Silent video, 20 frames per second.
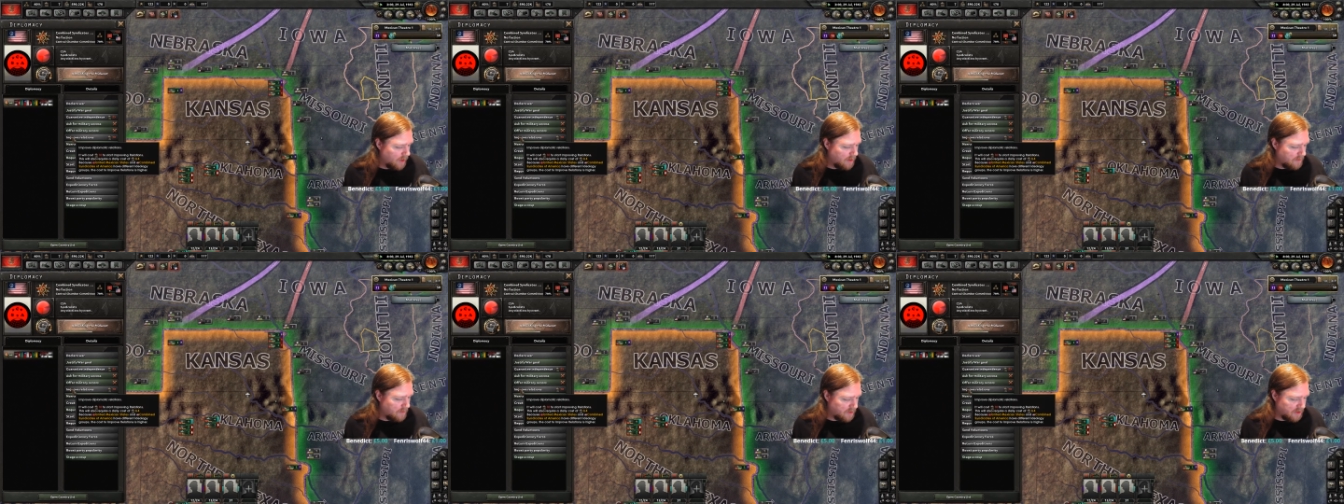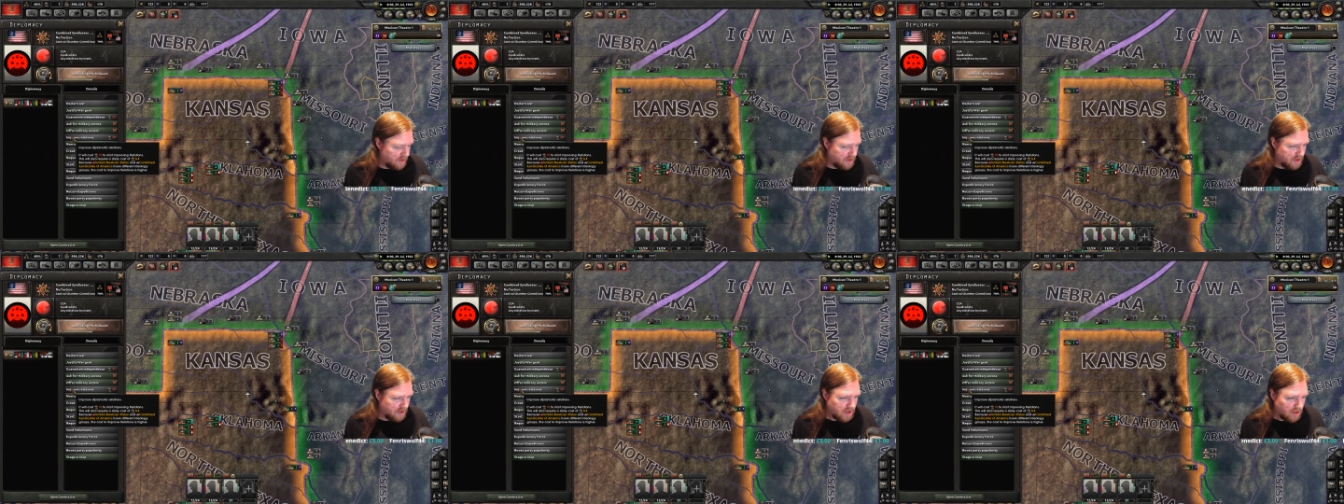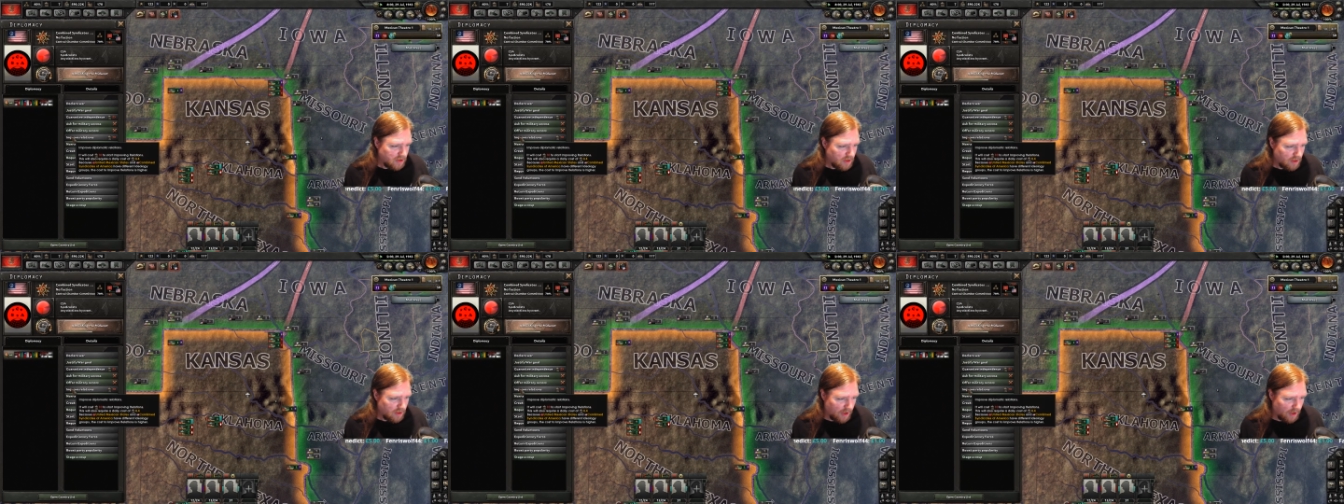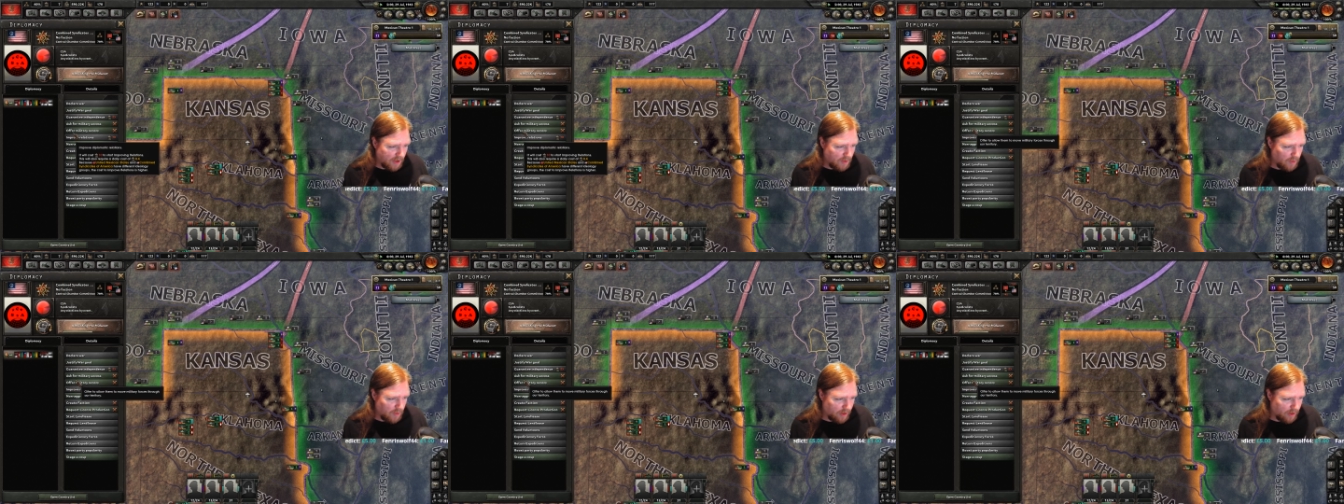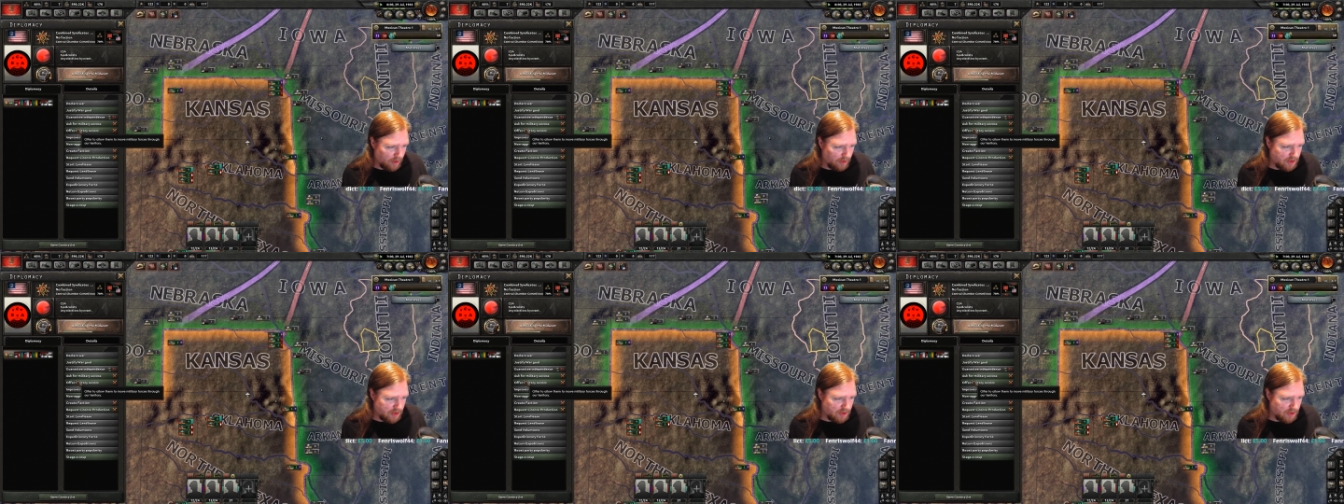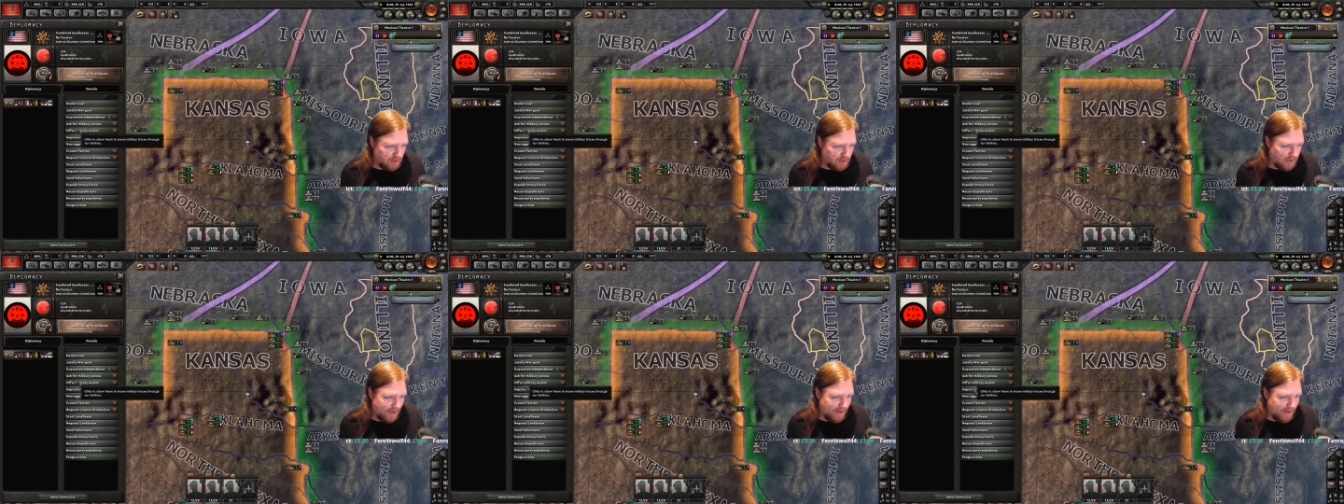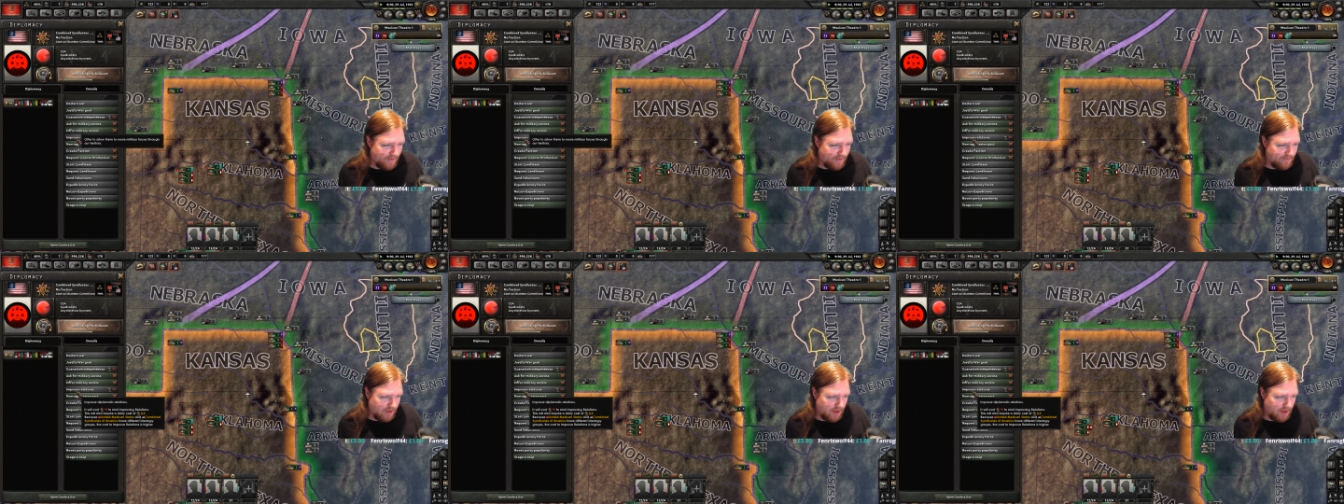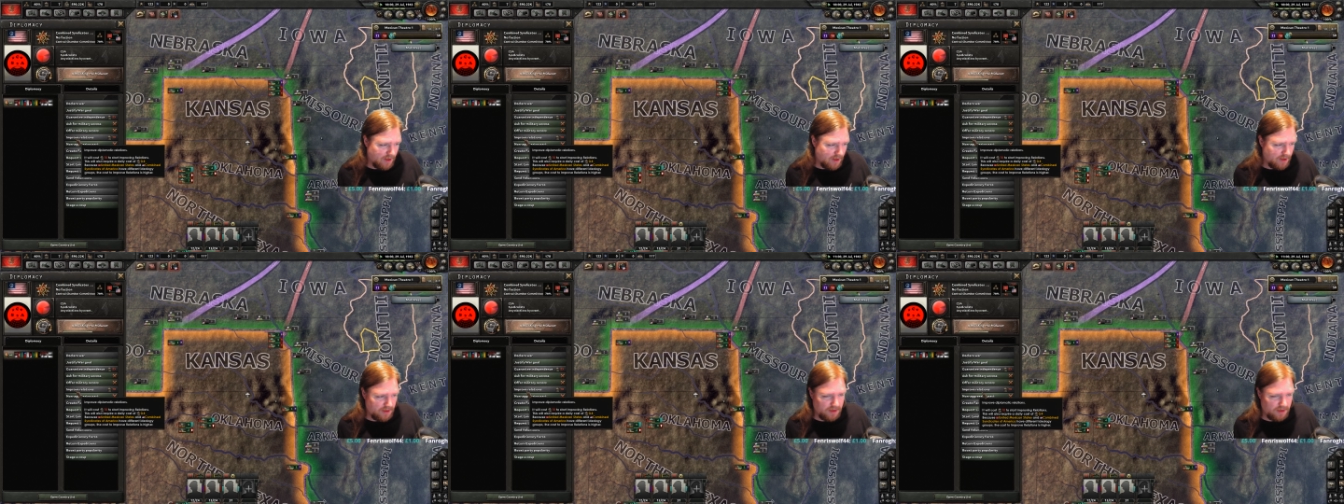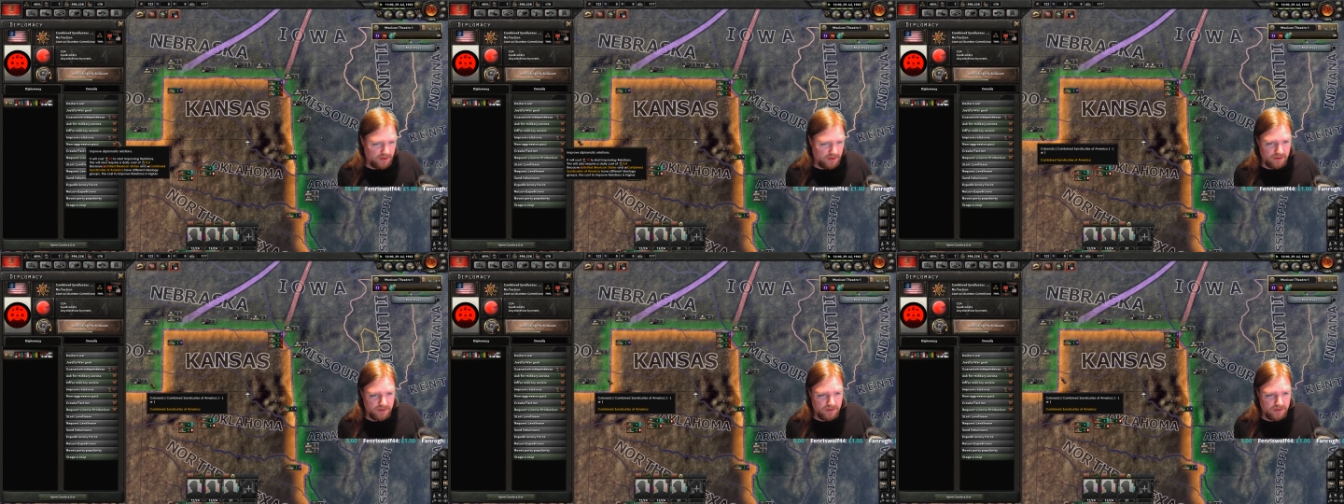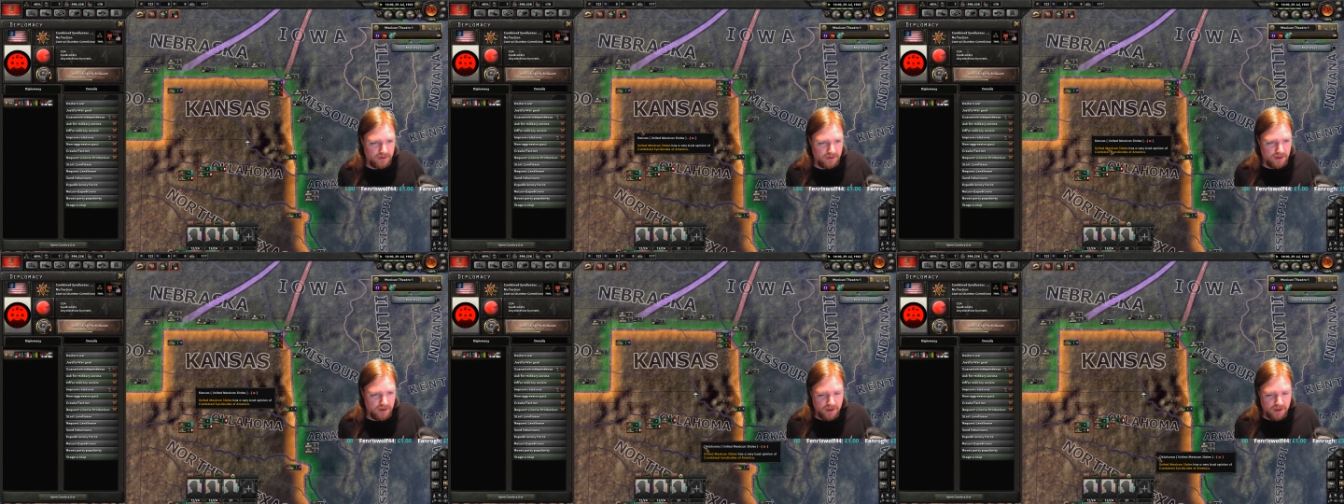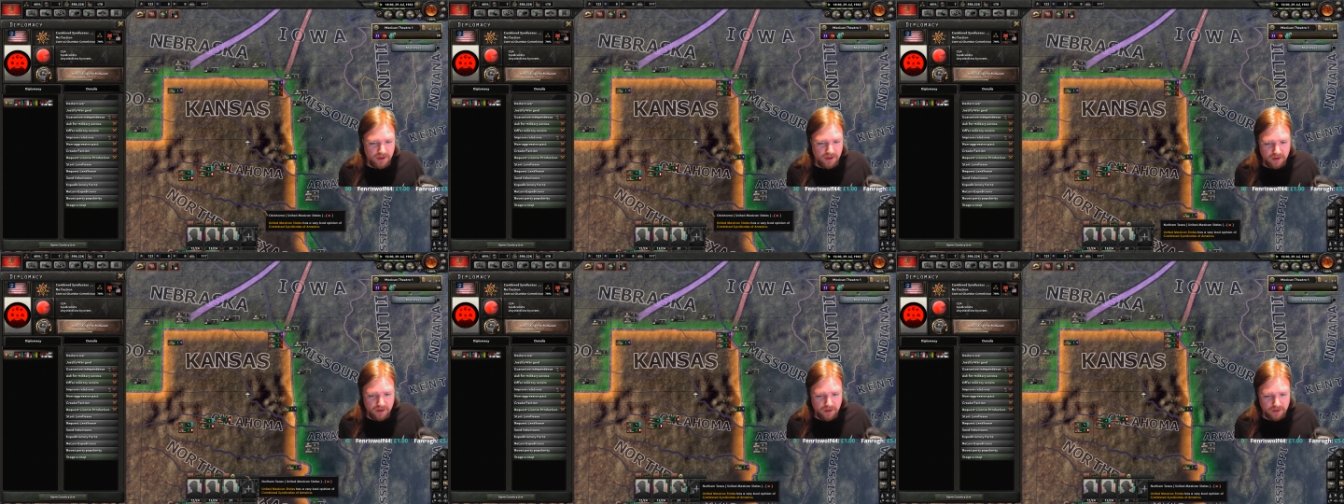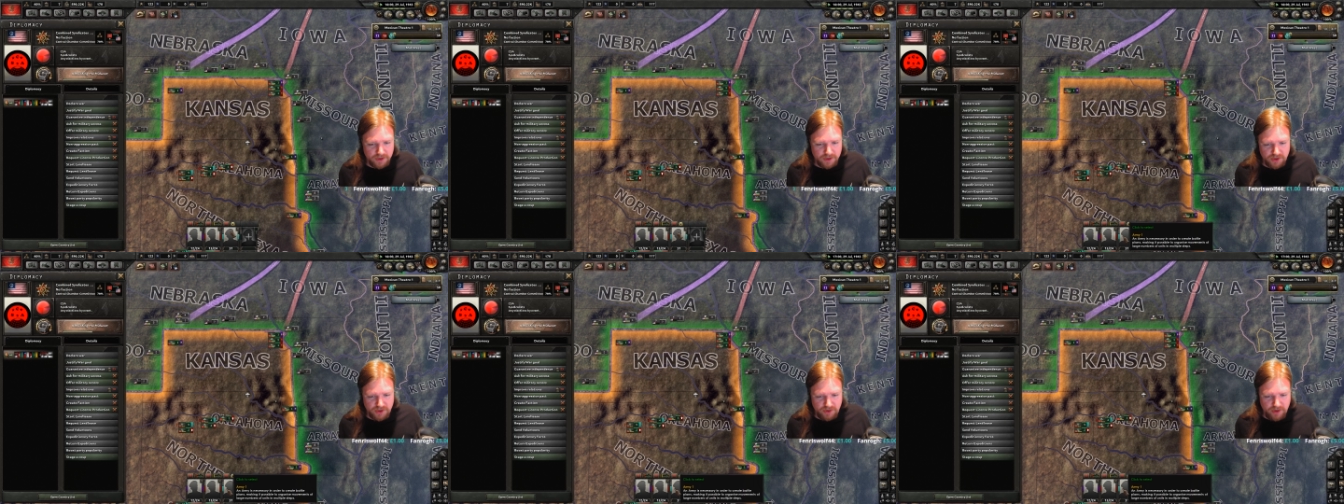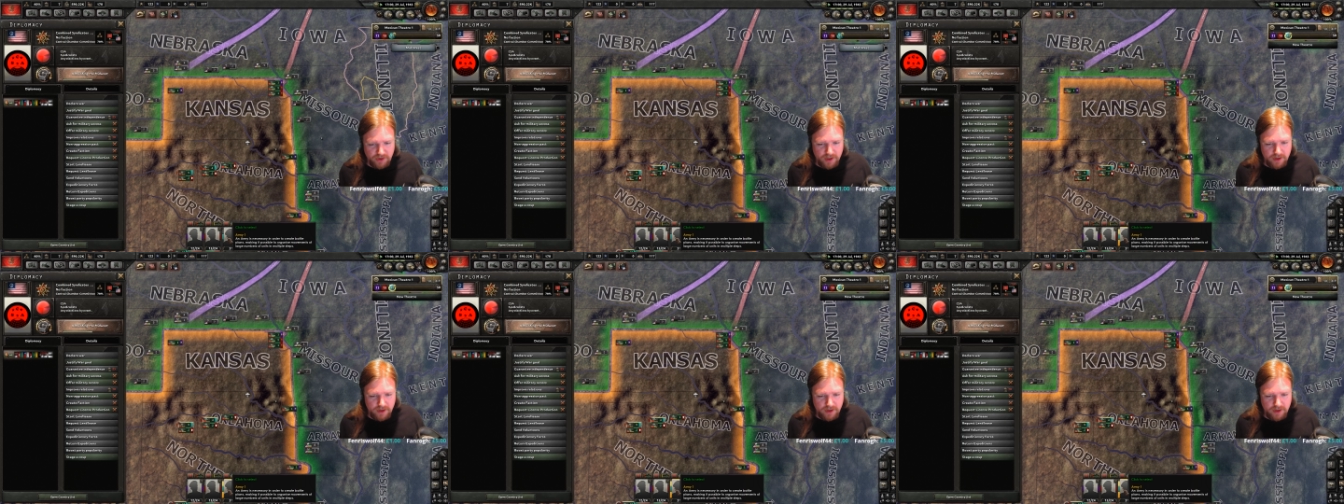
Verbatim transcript: but it doesn't look like we're going to have that luxury.